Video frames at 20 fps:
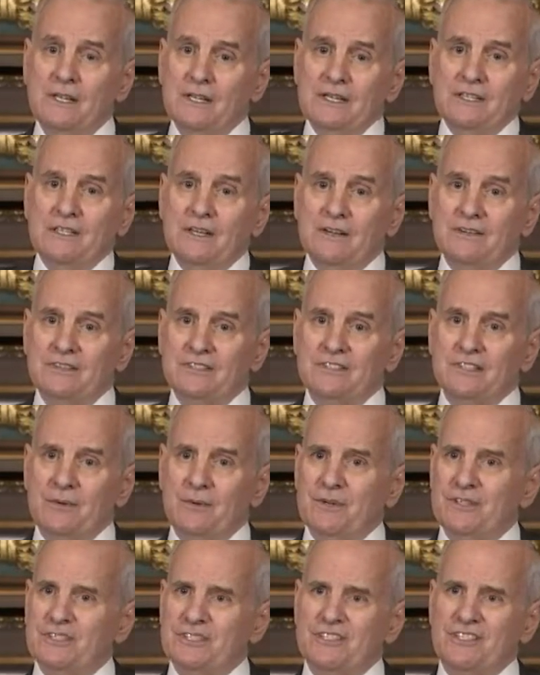if it's going
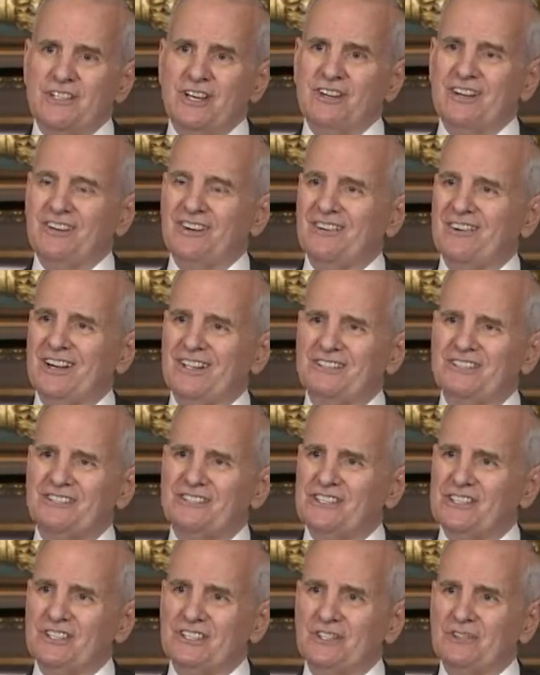to be just another
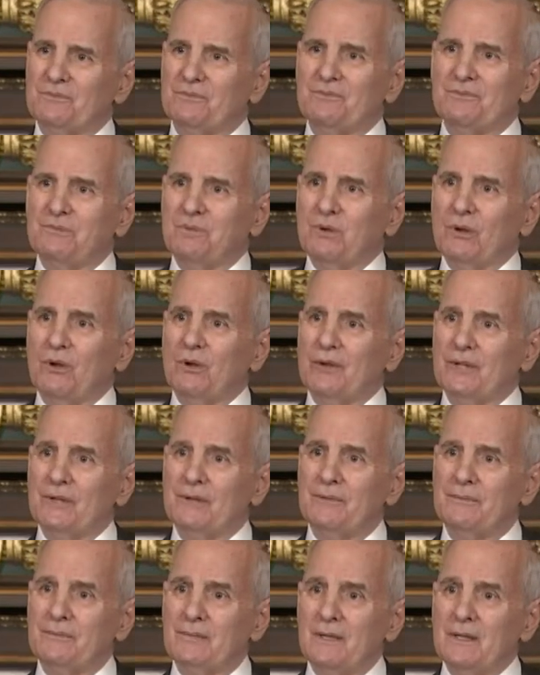election year ploy
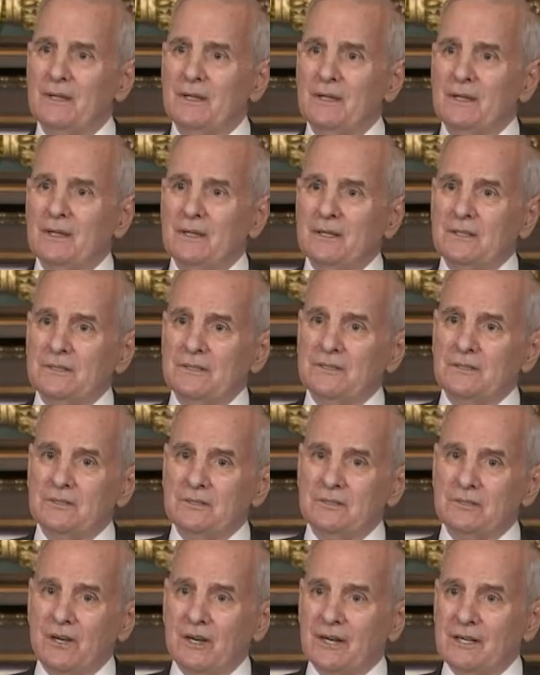to
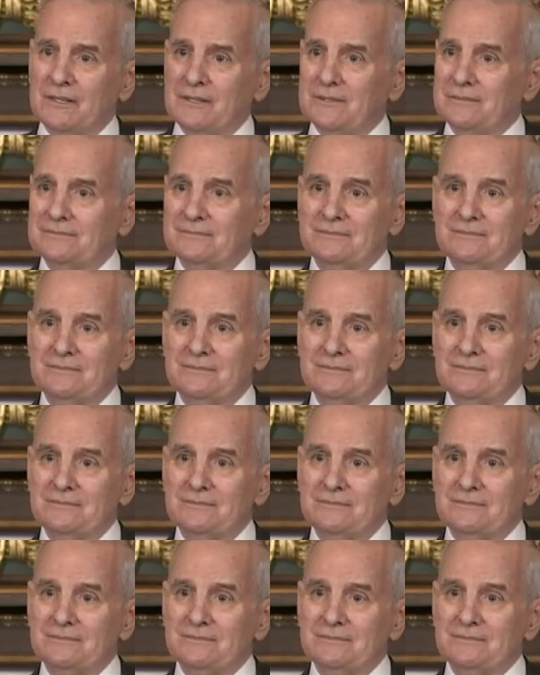try to,